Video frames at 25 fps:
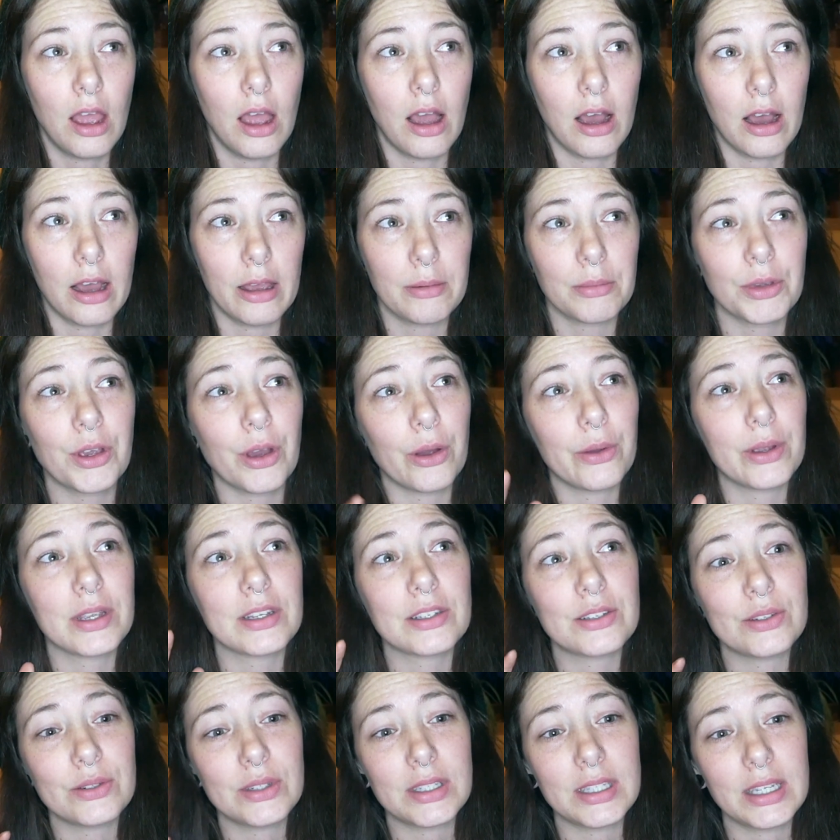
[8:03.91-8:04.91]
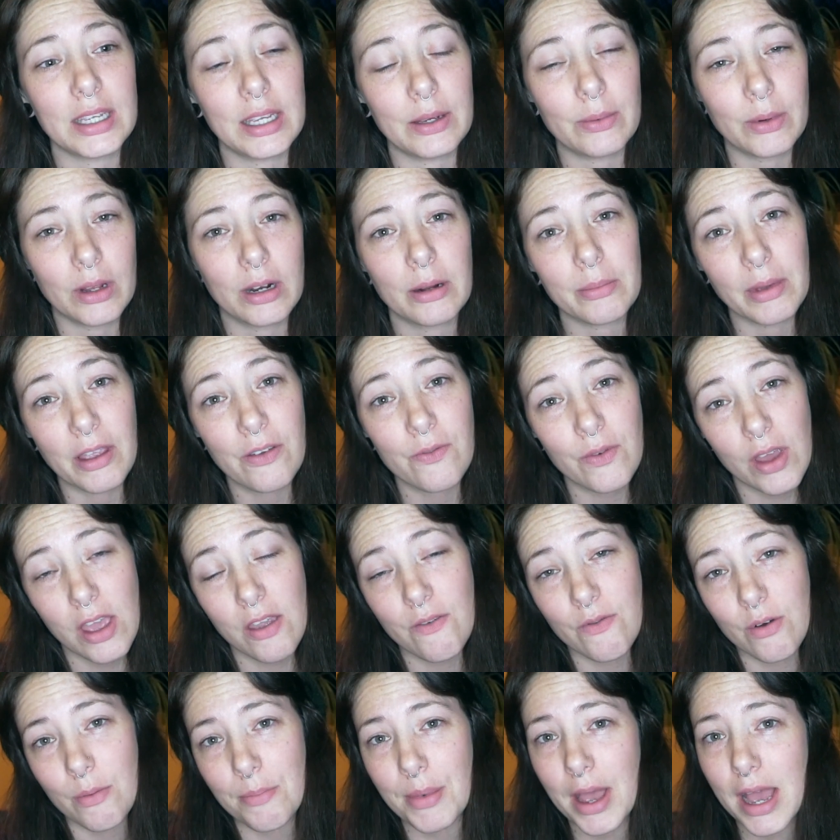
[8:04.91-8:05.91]
I'm going to see one of my
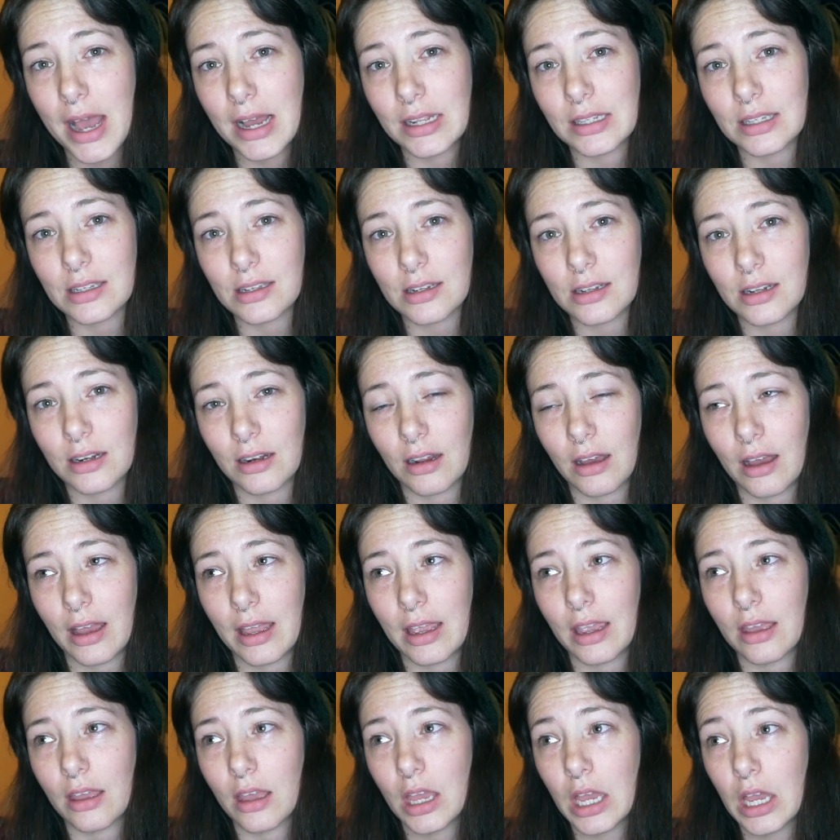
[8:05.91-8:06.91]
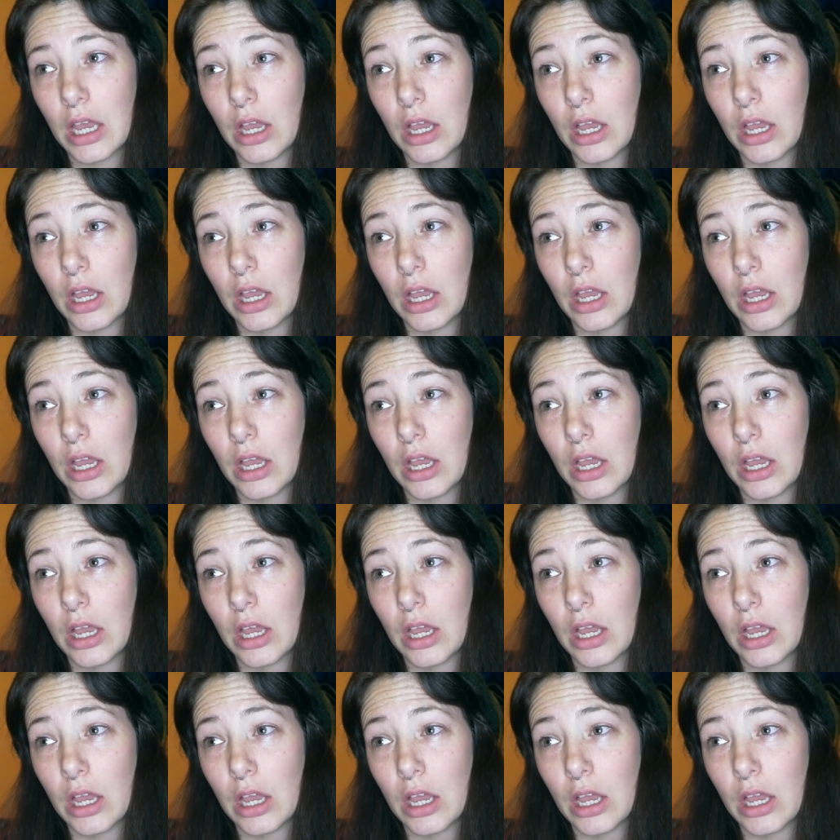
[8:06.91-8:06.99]
favourite bands tonight.